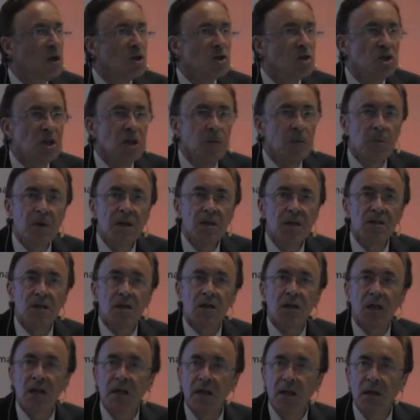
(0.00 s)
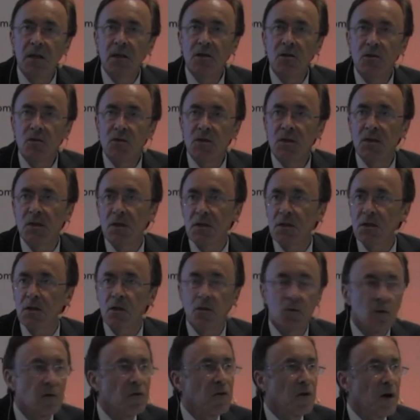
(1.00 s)
GPs are clearly using this to
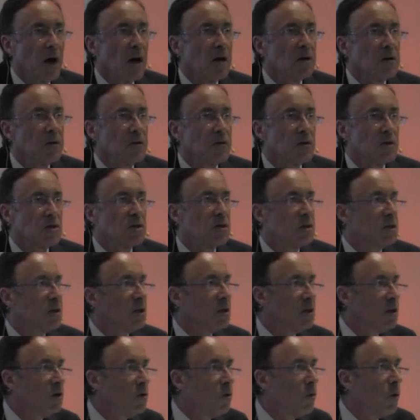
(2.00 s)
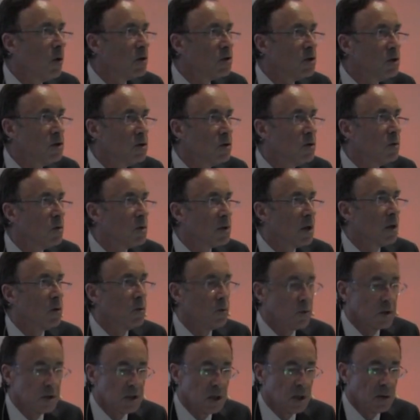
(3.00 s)
look for iron deficiency. They know what to do with a low
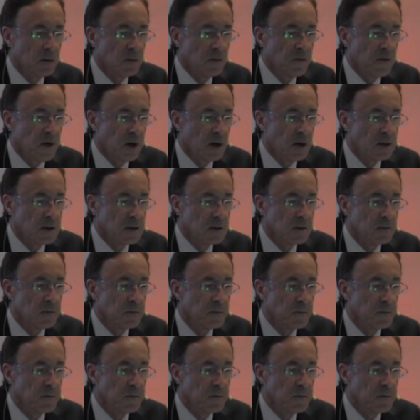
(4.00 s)
serum ferritin.